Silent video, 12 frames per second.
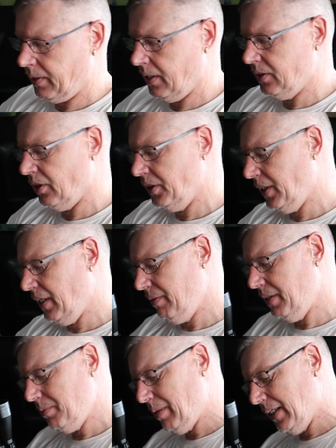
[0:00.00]
as I said
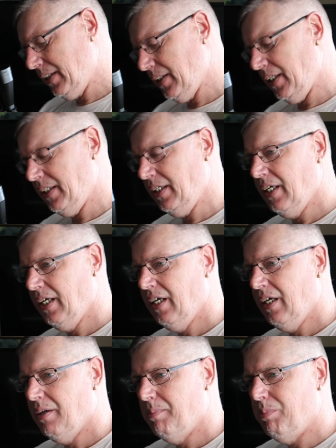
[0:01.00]
with this magazine,
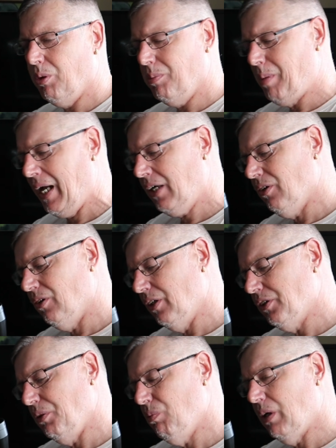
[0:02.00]
pull back or
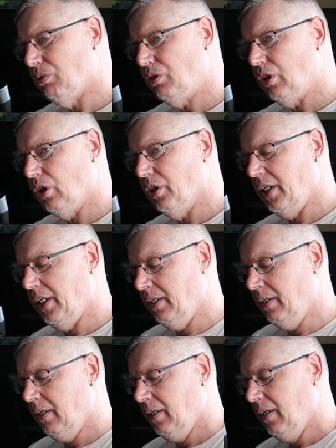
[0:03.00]
else it won't slide in,
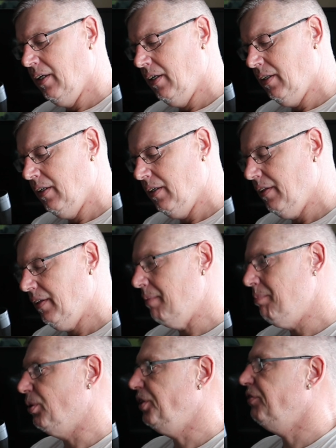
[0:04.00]

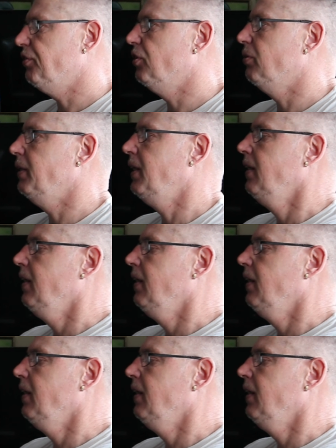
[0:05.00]
then push forward.